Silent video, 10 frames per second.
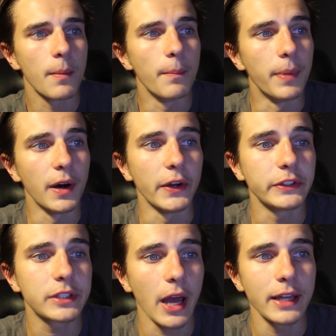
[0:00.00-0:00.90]

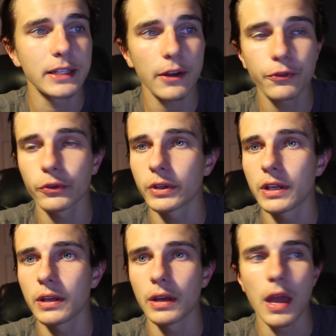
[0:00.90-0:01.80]
But I
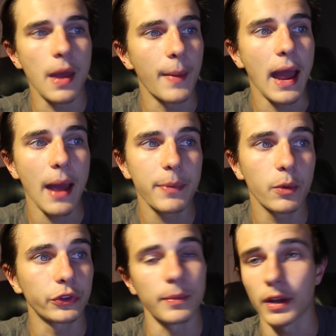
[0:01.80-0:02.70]
definitely am happy
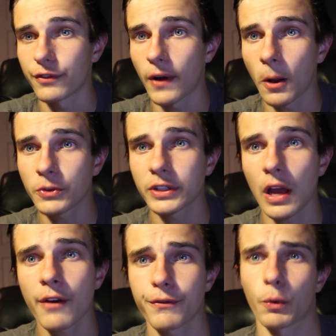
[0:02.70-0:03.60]
with the amount of followers I
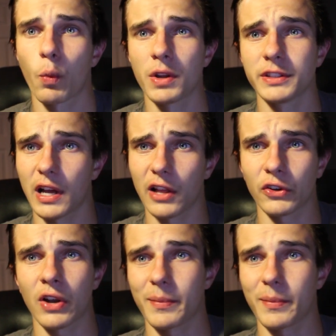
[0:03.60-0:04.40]
got for $1.